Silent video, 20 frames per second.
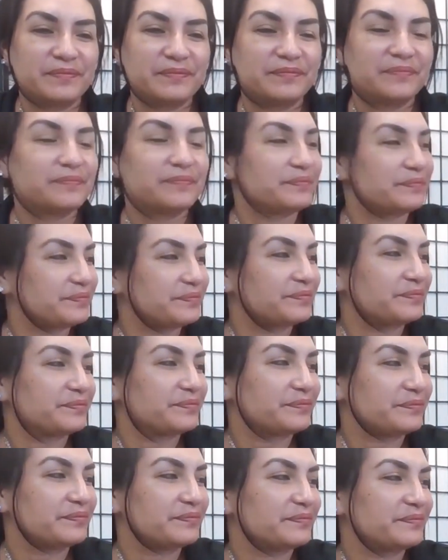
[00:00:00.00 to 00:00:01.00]

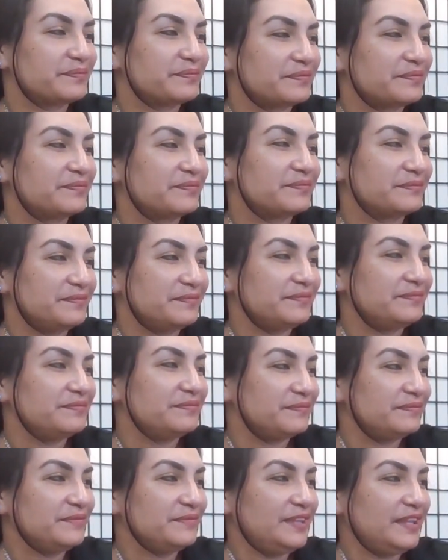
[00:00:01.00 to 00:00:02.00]

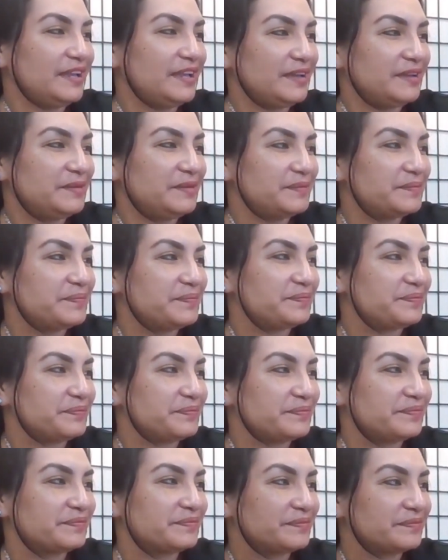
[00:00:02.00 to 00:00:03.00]

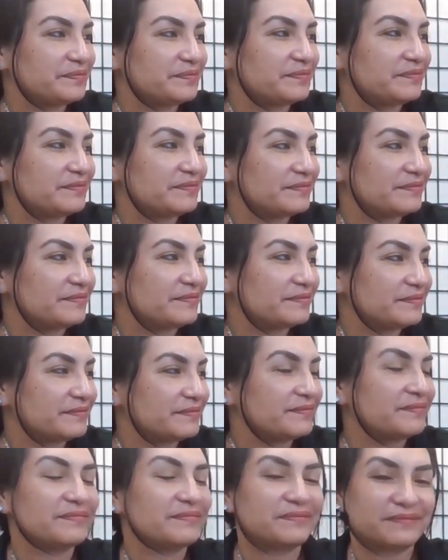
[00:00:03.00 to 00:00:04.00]

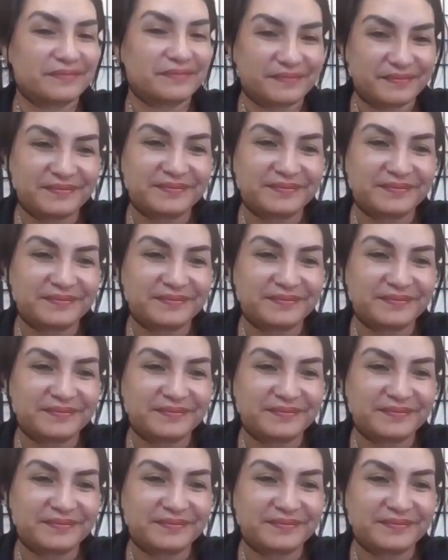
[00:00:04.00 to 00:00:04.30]
No words are spoken by the person on screen.